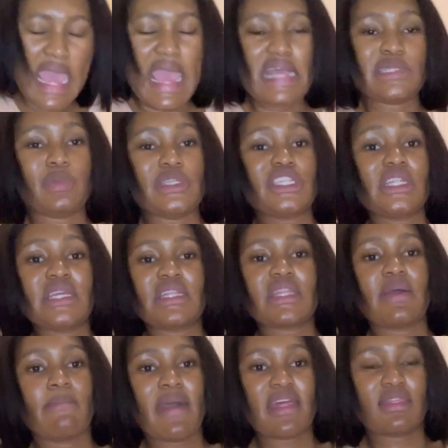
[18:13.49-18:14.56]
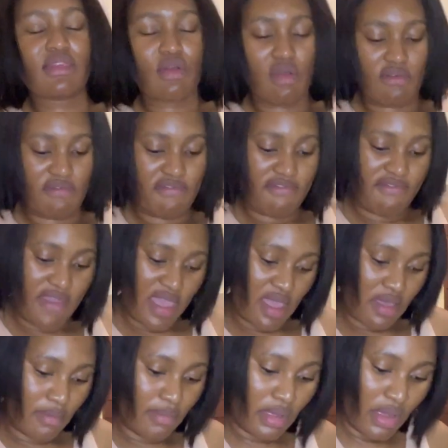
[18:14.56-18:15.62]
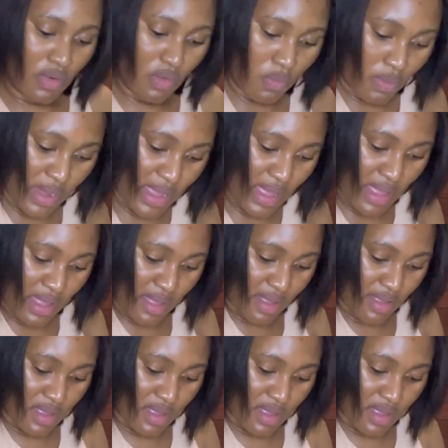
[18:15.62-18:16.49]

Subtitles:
especially in the month of Feb, where